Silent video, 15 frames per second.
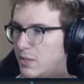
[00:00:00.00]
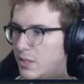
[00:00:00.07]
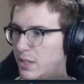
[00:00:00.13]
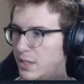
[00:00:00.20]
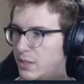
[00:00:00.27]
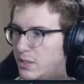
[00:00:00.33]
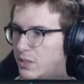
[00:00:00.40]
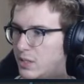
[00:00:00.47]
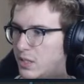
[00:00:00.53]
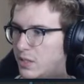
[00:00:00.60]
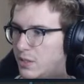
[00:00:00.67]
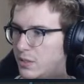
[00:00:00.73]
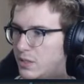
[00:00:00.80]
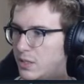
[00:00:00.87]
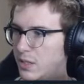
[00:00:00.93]
like
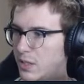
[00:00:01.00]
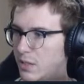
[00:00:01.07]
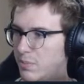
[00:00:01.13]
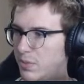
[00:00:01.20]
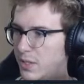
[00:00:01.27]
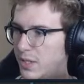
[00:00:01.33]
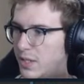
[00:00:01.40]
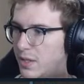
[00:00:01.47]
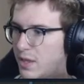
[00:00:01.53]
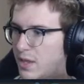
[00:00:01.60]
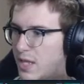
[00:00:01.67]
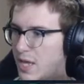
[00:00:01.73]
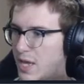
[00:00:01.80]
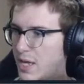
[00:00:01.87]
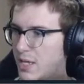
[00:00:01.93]
tilted up like
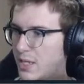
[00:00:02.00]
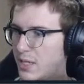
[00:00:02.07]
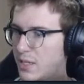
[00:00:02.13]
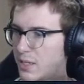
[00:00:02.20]
that.